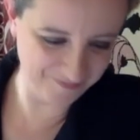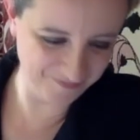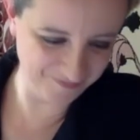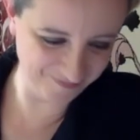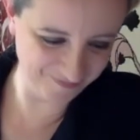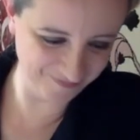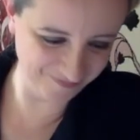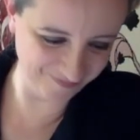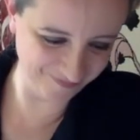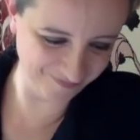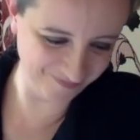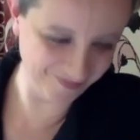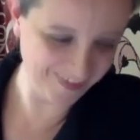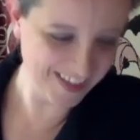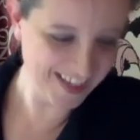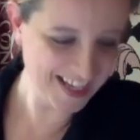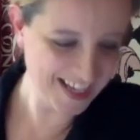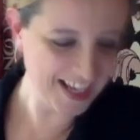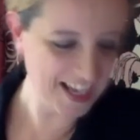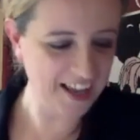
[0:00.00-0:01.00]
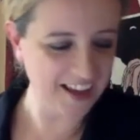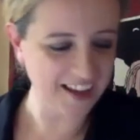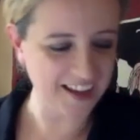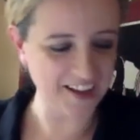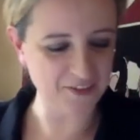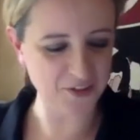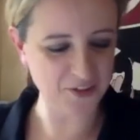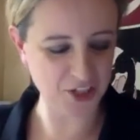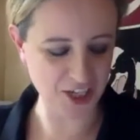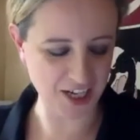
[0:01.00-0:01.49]
mm-hmm.
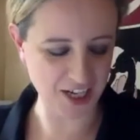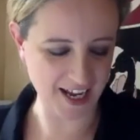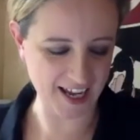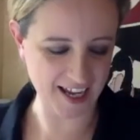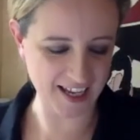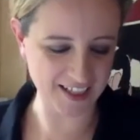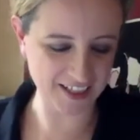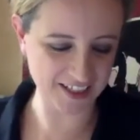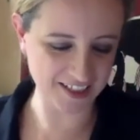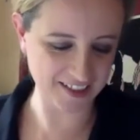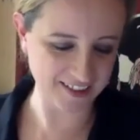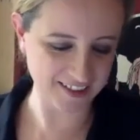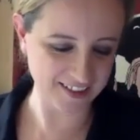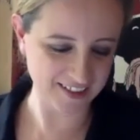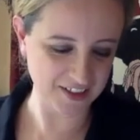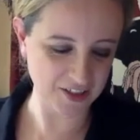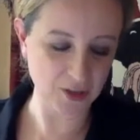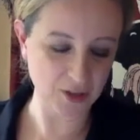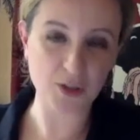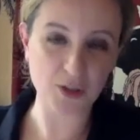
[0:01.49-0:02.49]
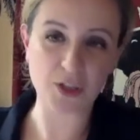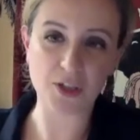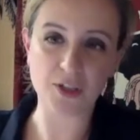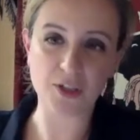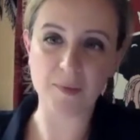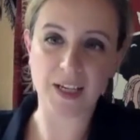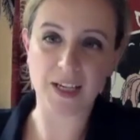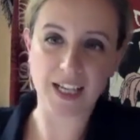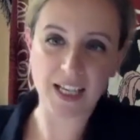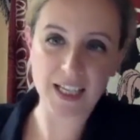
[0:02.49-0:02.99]
if she had two
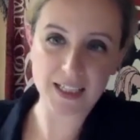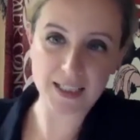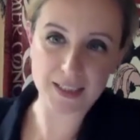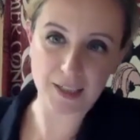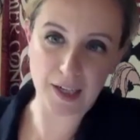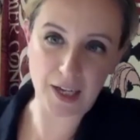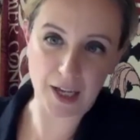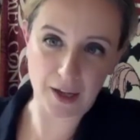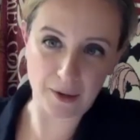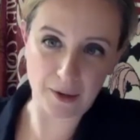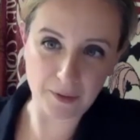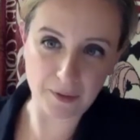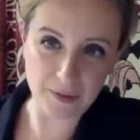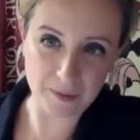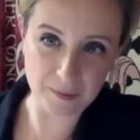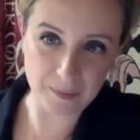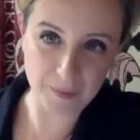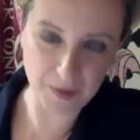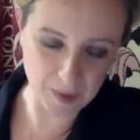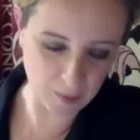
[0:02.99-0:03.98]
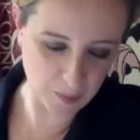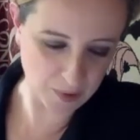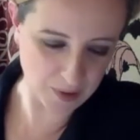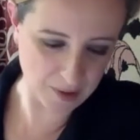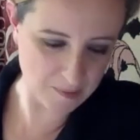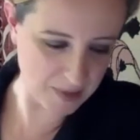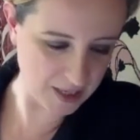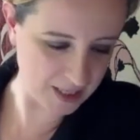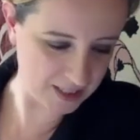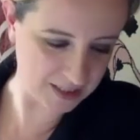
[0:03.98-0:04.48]
minutes alone with the
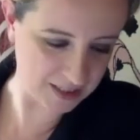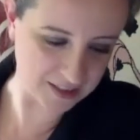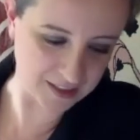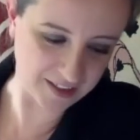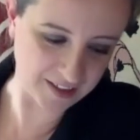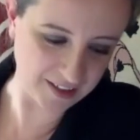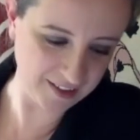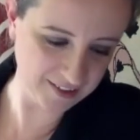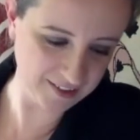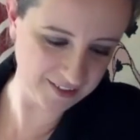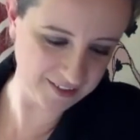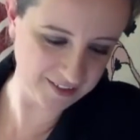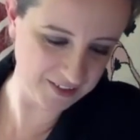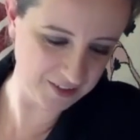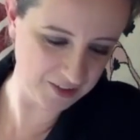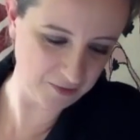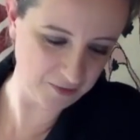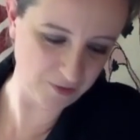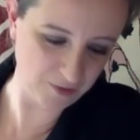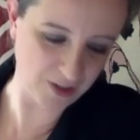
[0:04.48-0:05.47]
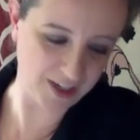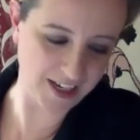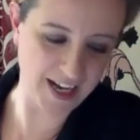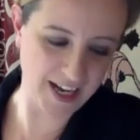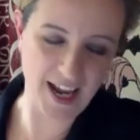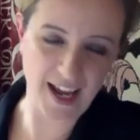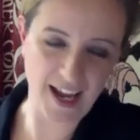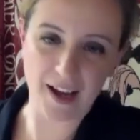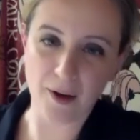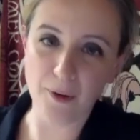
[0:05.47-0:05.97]
Prime Minister right
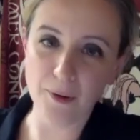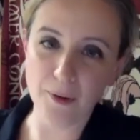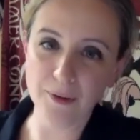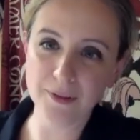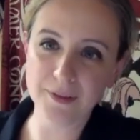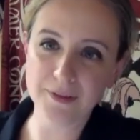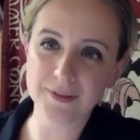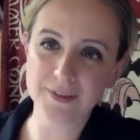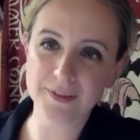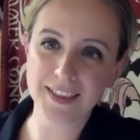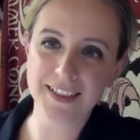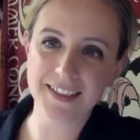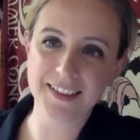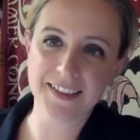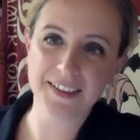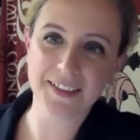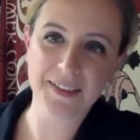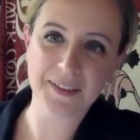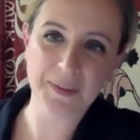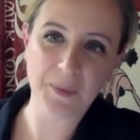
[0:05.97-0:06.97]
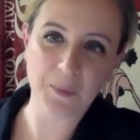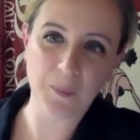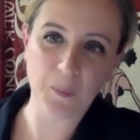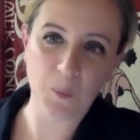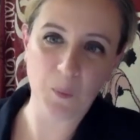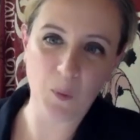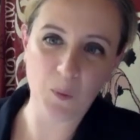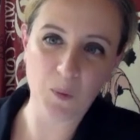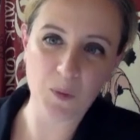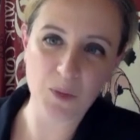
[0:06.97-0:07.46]
now,
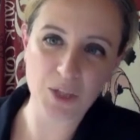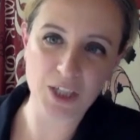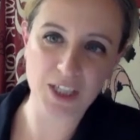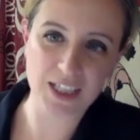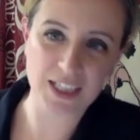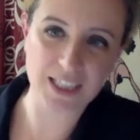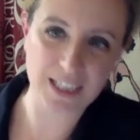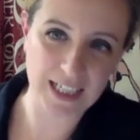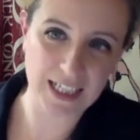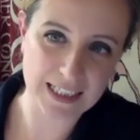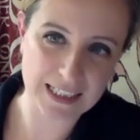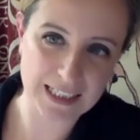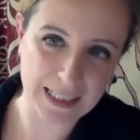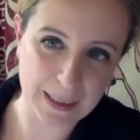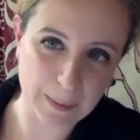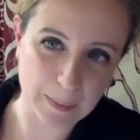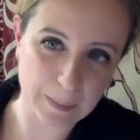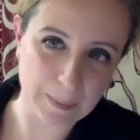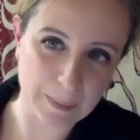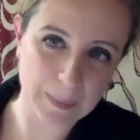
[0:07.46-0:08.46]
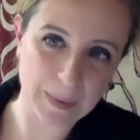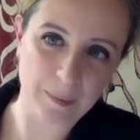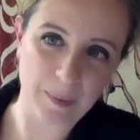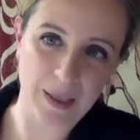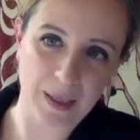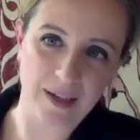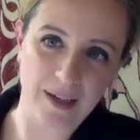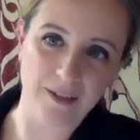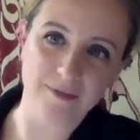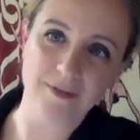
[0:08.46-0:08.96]
what mm. would she say to him
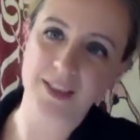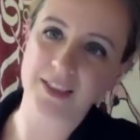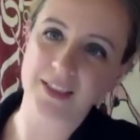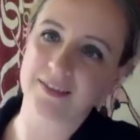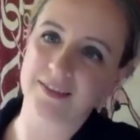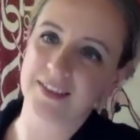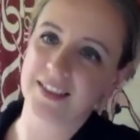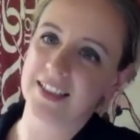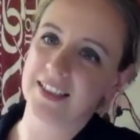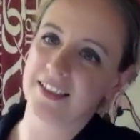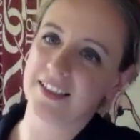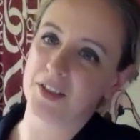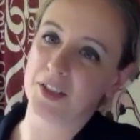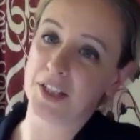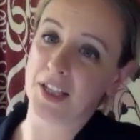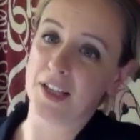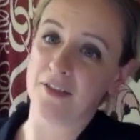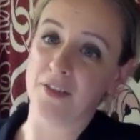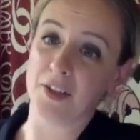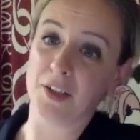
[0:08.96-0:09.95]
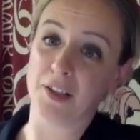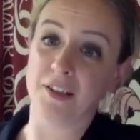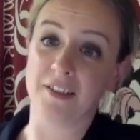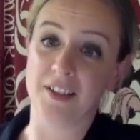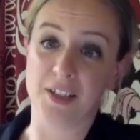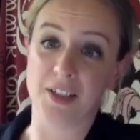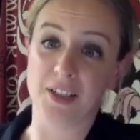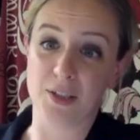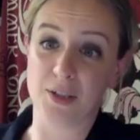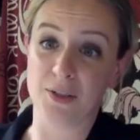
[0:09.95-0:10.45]
about saving our
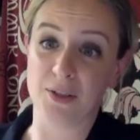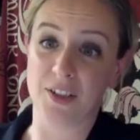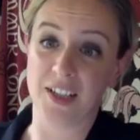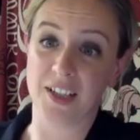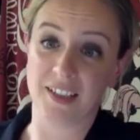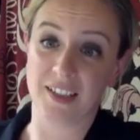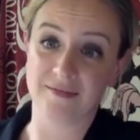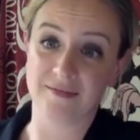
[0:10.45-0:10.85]
industry?